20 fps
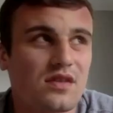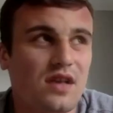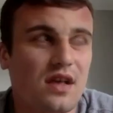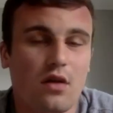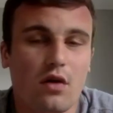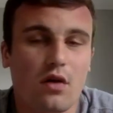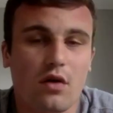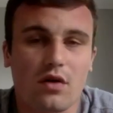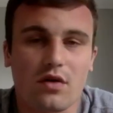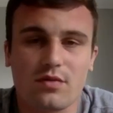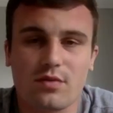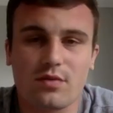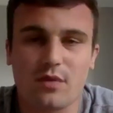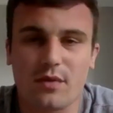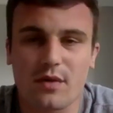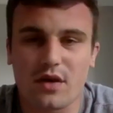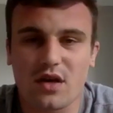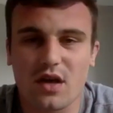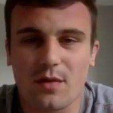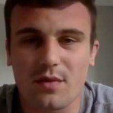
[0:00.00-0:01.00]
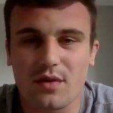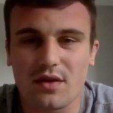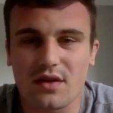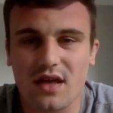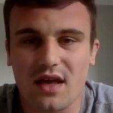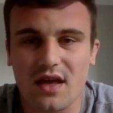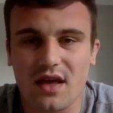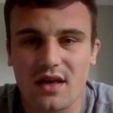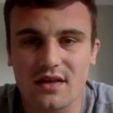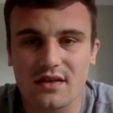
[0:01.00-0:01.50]
long. It was probably a couple of
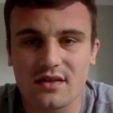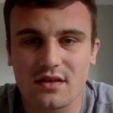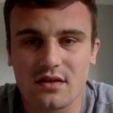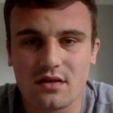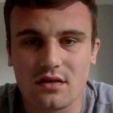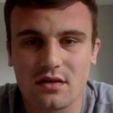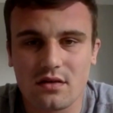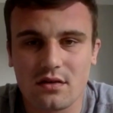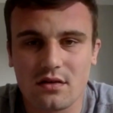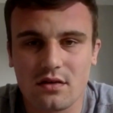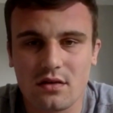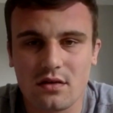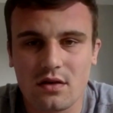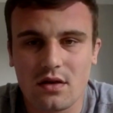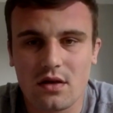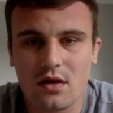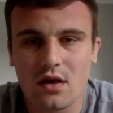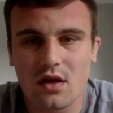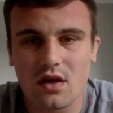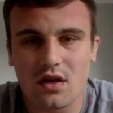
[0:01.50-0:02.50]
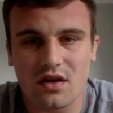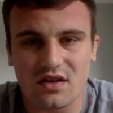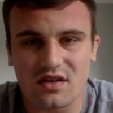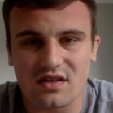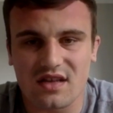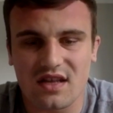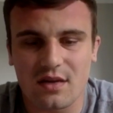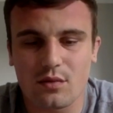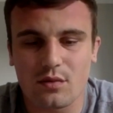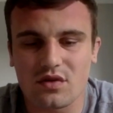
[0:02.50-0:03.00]
days. Like I
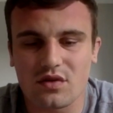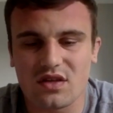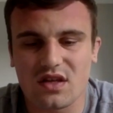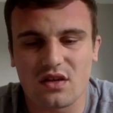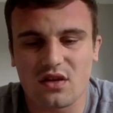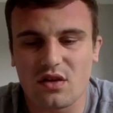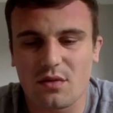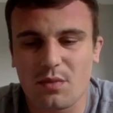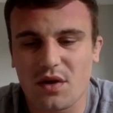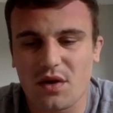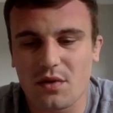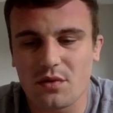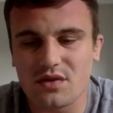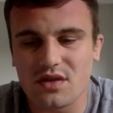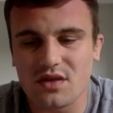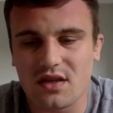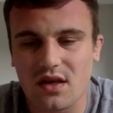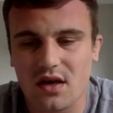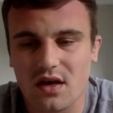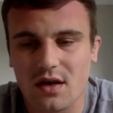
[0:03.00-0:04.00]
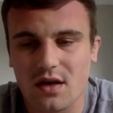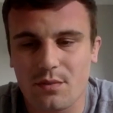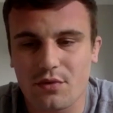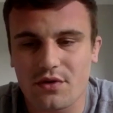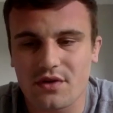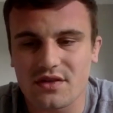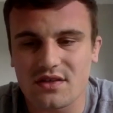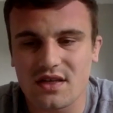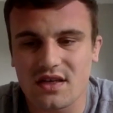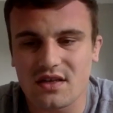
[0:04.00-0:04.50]
said, it was in
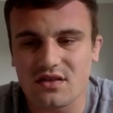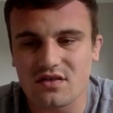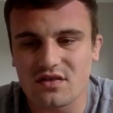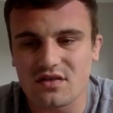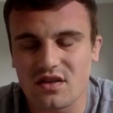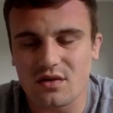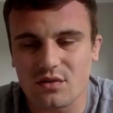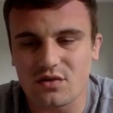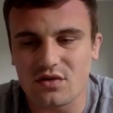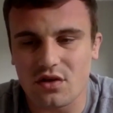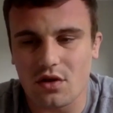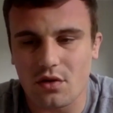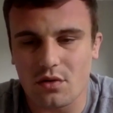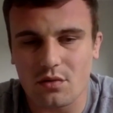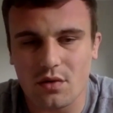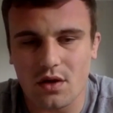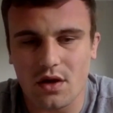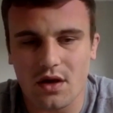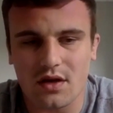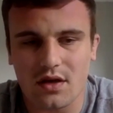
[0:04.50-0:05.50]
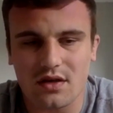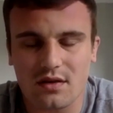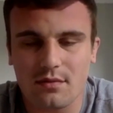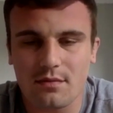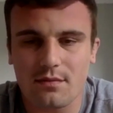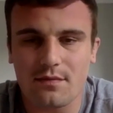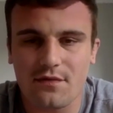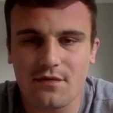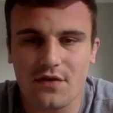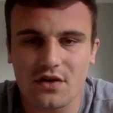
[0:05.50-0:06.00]
pre-season, so there was no
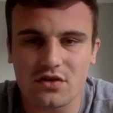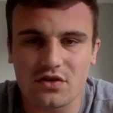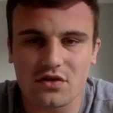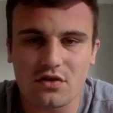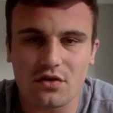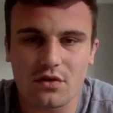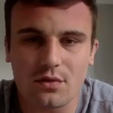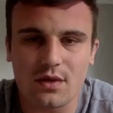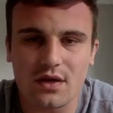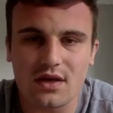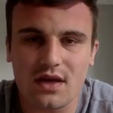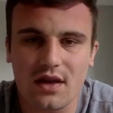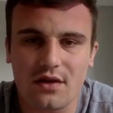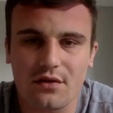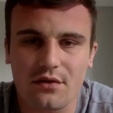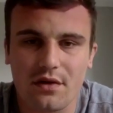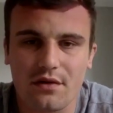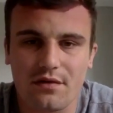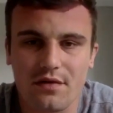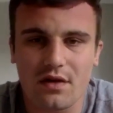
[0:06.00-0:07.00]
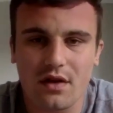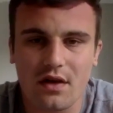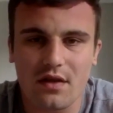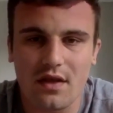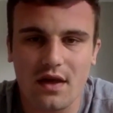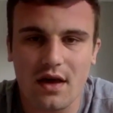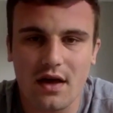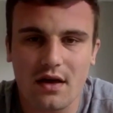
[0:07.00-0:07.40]
fixtures on the weekend or anything like that.